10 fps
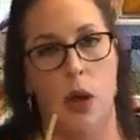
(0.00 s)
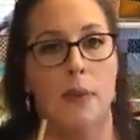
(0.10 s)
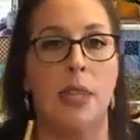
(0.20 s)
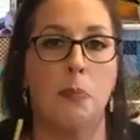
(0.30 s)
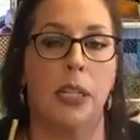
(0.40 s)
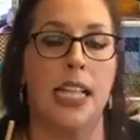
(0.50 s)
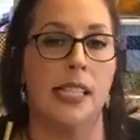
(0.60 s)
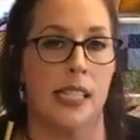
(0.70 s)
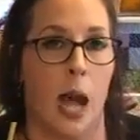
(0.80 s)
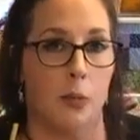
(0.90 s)
Well, I mean, the
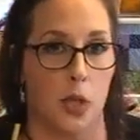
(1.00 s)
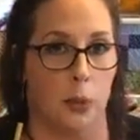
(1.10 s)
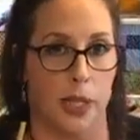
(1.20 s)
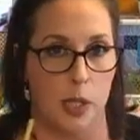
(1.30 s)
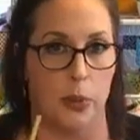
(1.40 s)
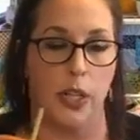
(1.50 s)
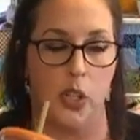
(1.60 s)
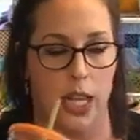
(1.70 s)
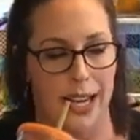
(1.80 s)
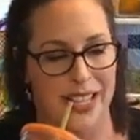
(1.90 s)
please is optional, but it's
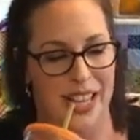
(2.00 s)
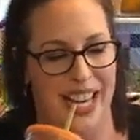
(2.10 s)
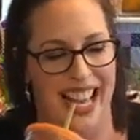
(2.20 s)
appreciated.